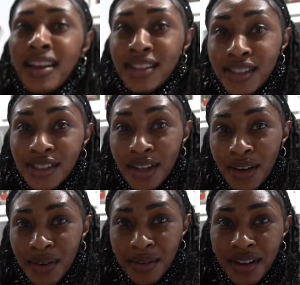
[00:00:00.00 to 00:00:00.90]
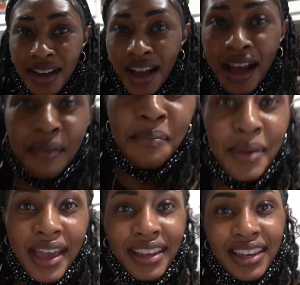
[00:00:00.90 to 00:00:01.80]
So I'm
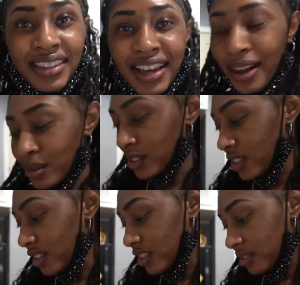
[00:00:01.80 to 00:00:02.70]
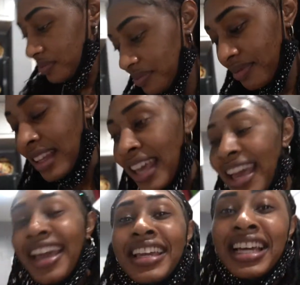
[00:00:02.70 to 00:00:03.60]
back in the house, y'all.
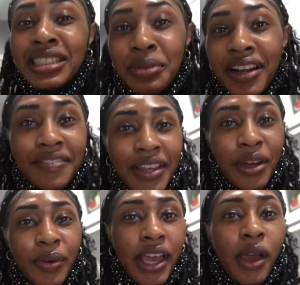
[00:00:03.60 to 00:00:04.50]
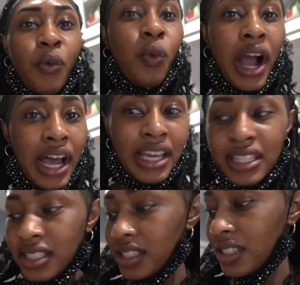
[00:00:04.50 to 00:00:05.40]
And guess what I found at
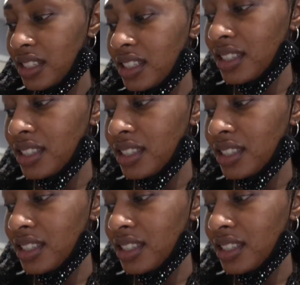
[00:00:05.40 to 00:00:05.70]
Wise?